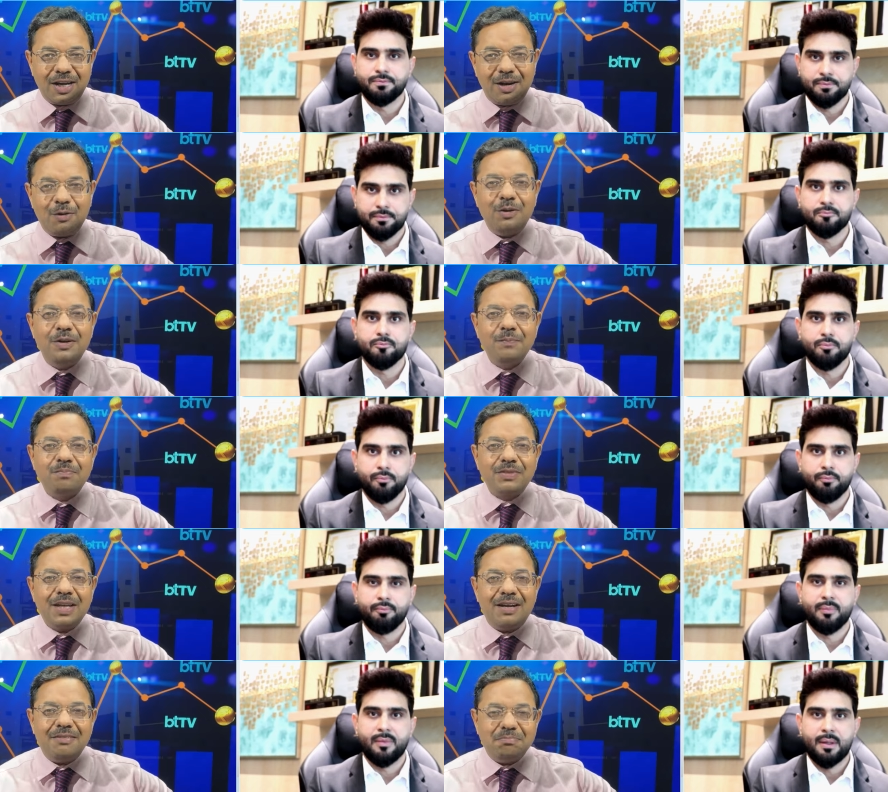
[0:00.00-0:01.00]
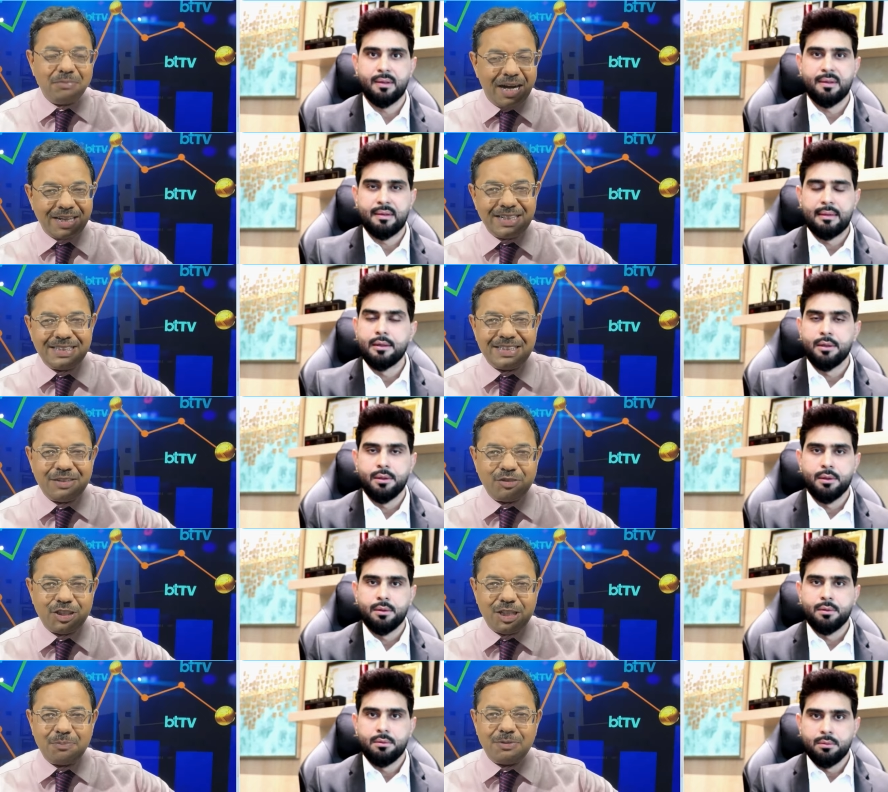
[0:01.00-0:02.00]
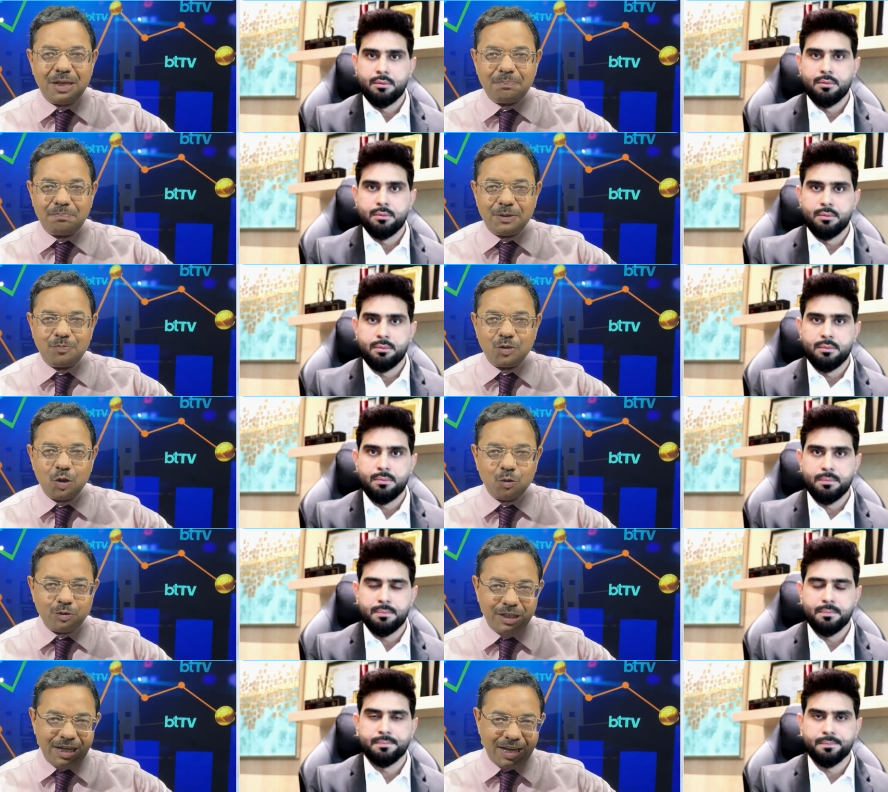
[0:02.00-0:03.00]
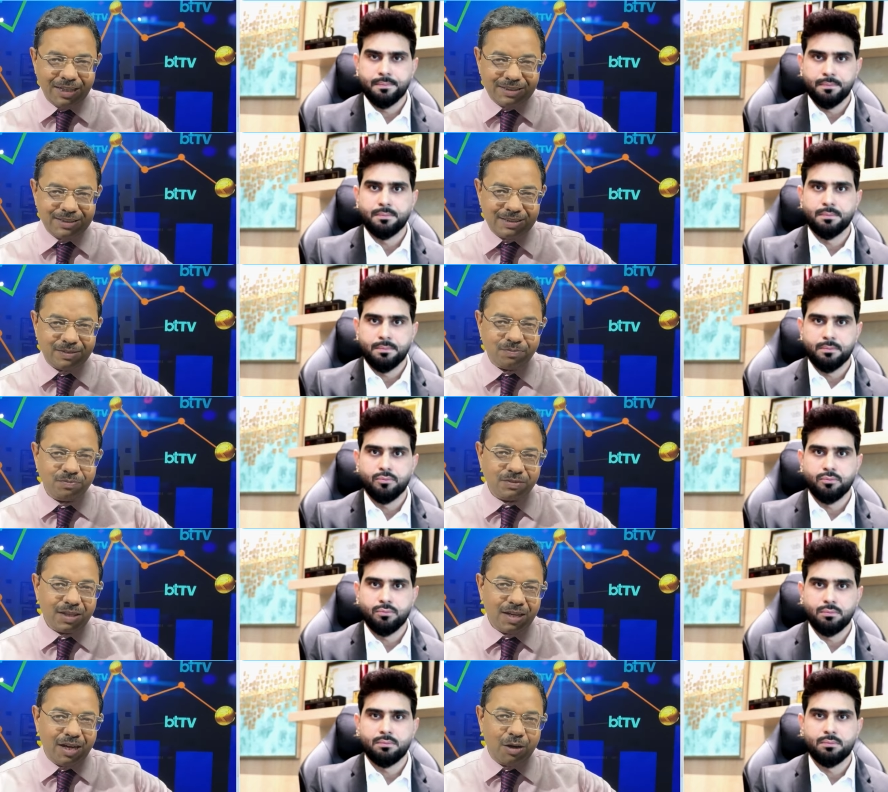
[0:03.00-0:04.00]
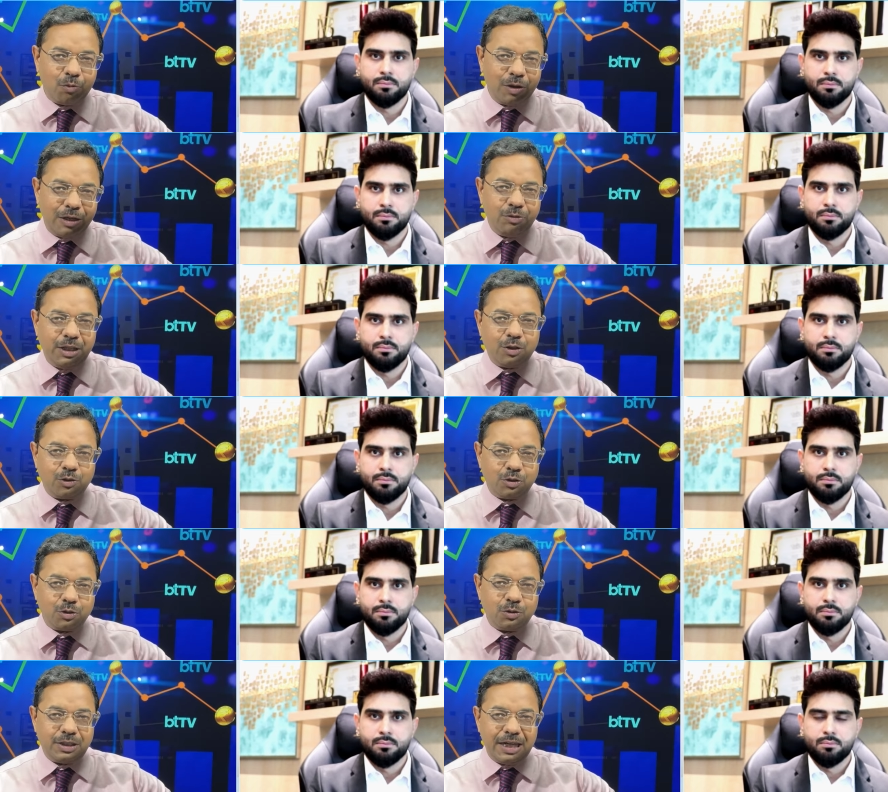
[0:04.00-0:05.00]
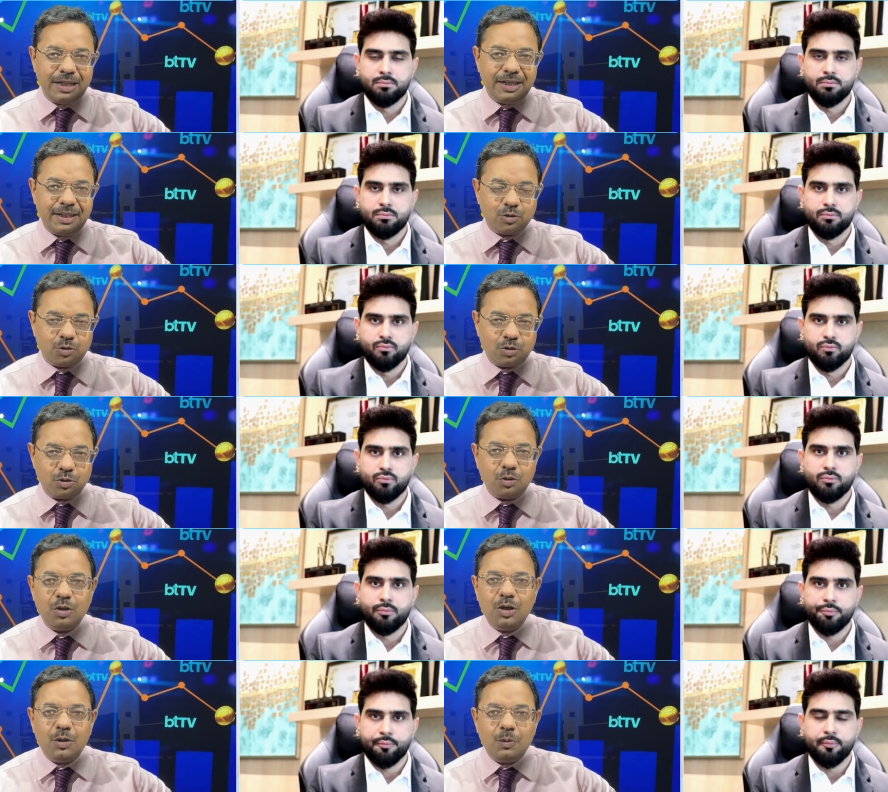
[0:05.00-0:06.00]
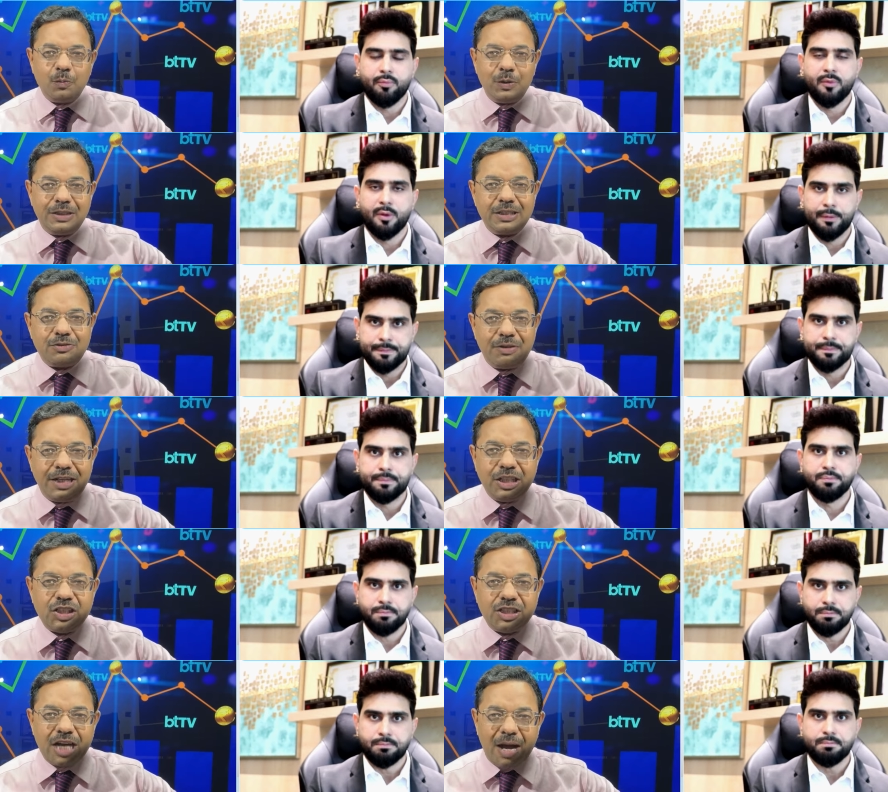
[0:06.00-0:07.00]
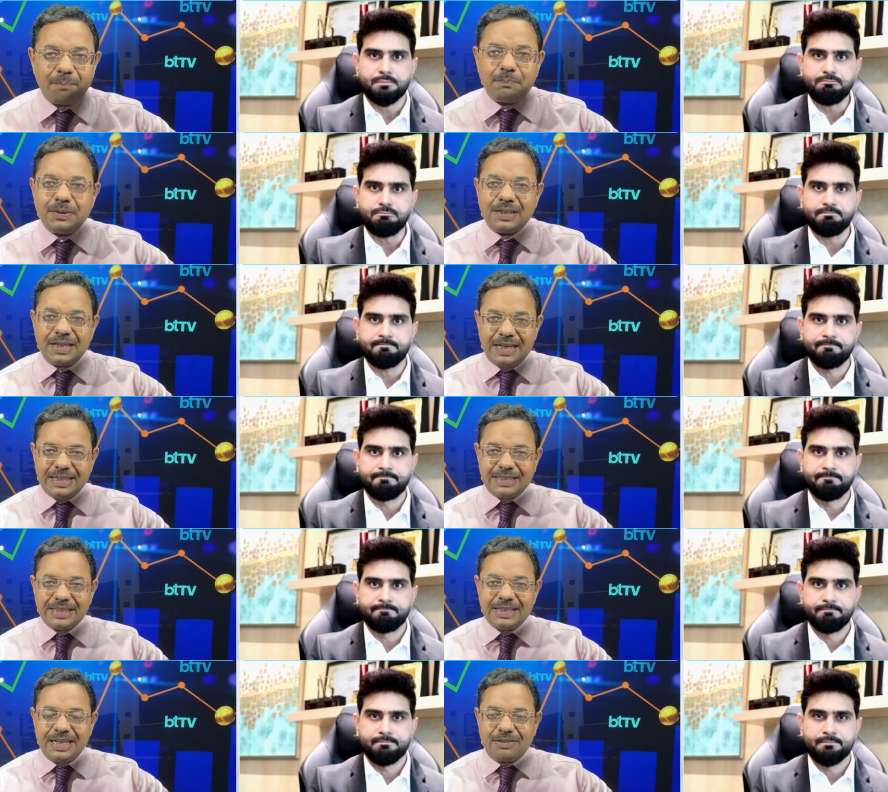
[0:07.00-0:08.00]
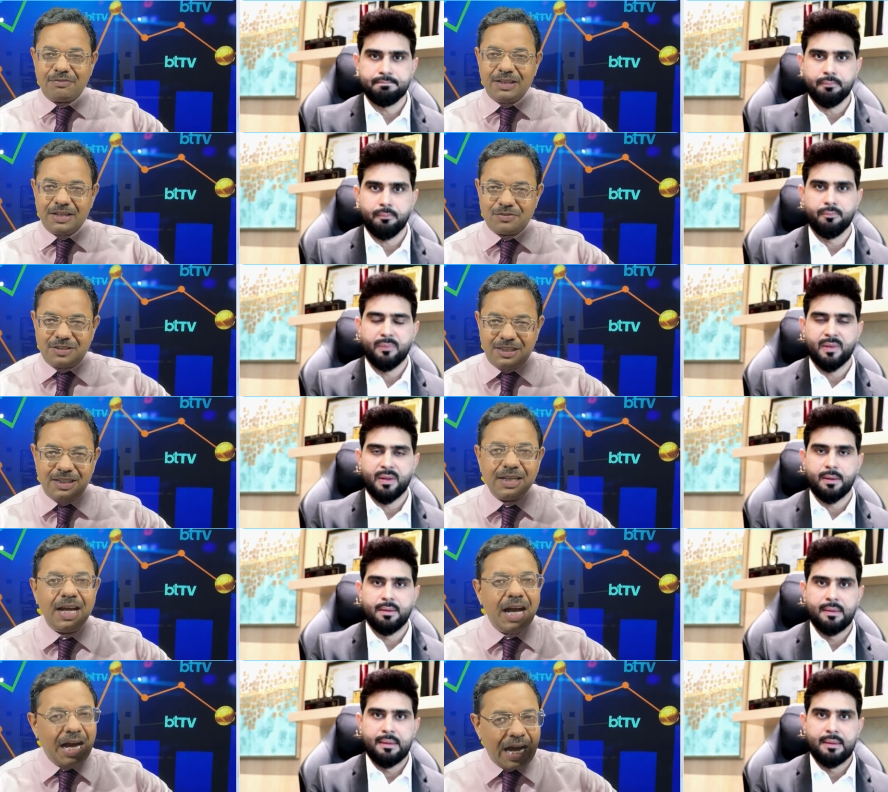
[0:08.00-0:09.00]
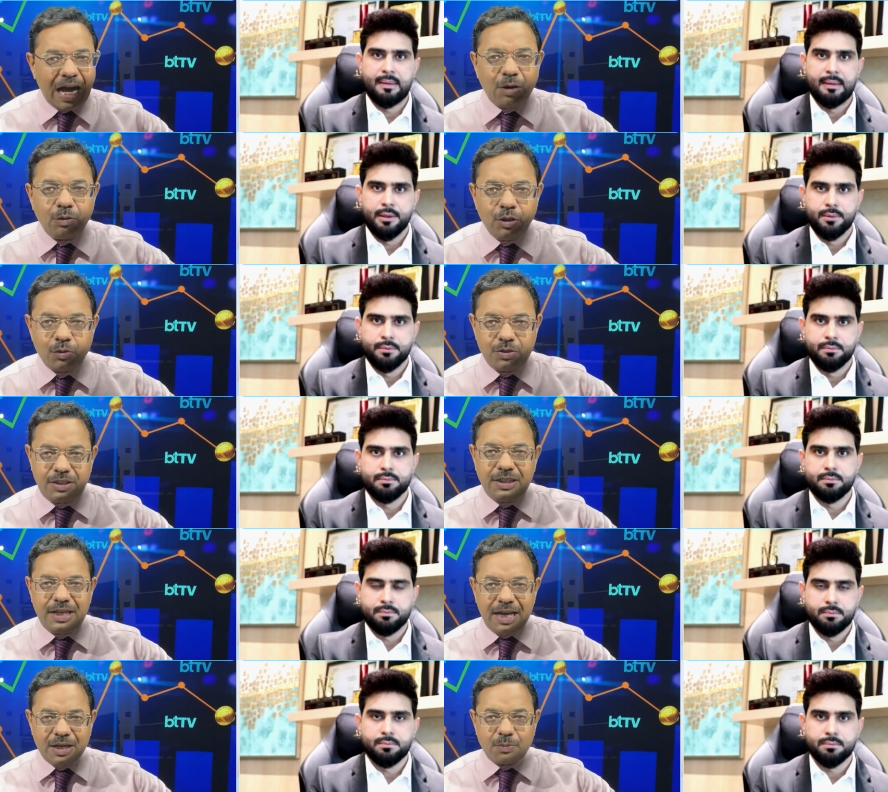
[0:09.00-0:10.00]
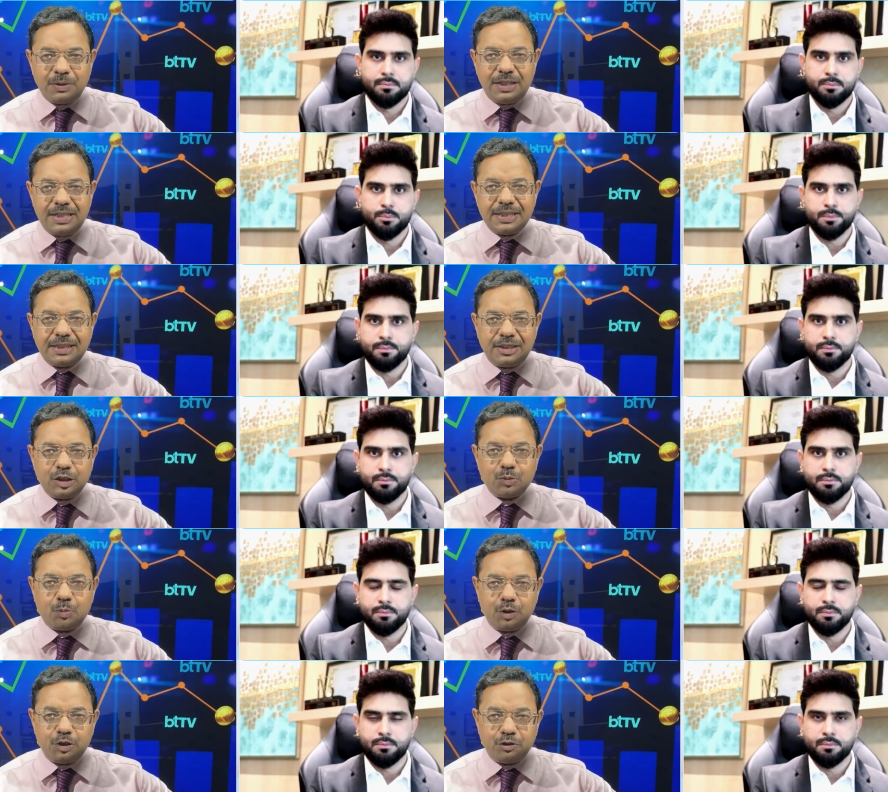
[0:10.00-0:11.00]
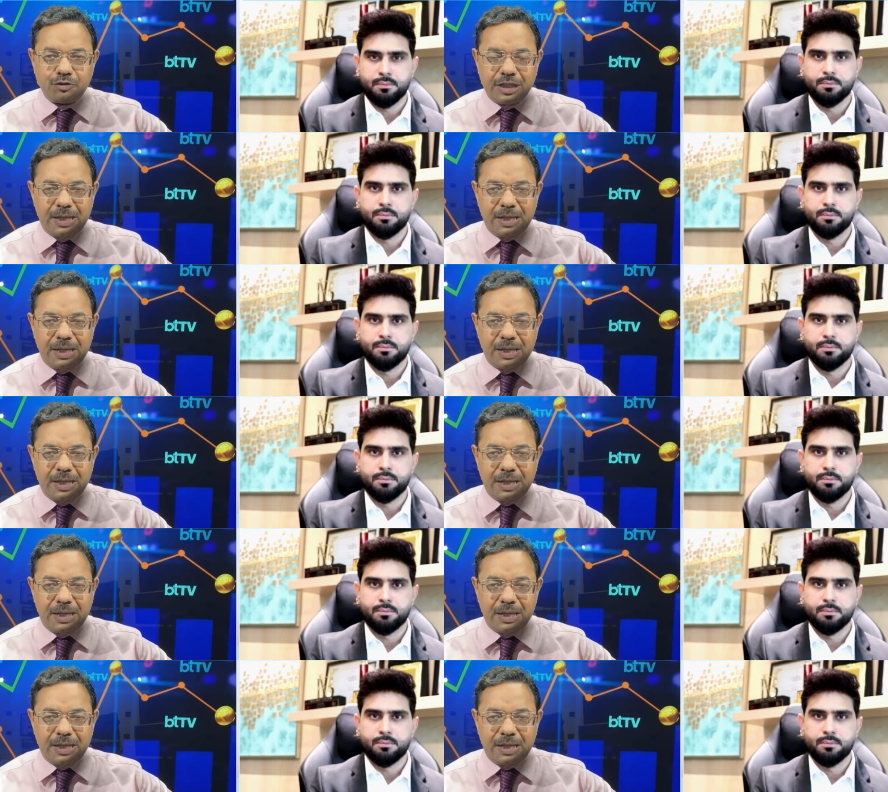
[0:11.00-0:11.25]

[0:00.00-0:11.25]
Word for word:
Speaker 1: how uh, markets have shaped up uh, over the last uh, uh, one week or so, 10 days or so, with this very sharp uh, correction that we have seen. How do you see equities at this point of